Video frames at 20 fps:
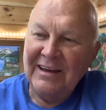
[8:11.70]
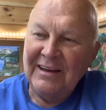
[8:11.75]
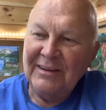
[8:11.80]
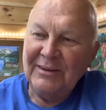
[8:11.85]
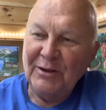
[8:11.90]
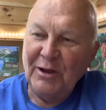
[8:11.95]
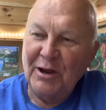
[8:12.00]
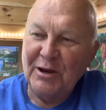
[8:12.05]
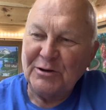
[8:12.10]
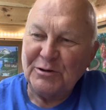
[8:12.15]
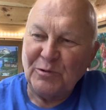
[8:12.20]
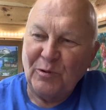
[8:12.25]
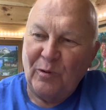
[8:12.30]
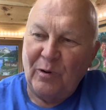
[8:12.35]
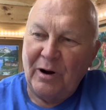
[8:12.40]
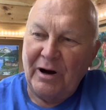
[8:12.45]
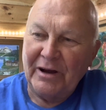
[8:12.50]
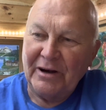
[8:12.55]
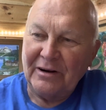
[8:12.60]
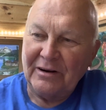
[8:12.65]
There's
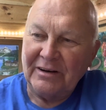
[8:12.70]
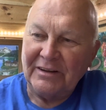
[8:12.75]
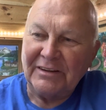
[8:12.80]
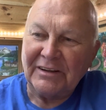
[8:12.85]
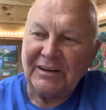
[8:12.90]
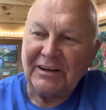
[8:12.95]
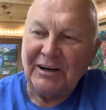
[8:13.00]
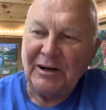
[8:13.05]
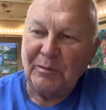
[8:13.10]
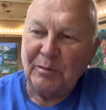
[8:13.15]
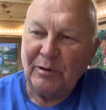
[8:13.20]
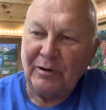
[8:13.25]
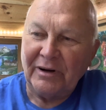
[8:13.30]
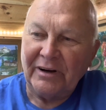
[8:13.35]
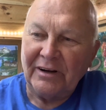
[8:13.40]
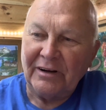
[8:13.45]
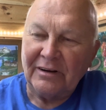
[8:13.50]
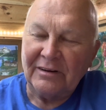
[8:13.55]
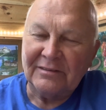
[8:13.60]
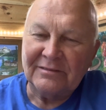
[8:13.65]
water in the
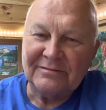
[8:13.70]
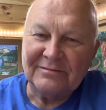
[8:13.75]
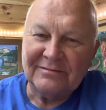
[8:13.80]
carburetor.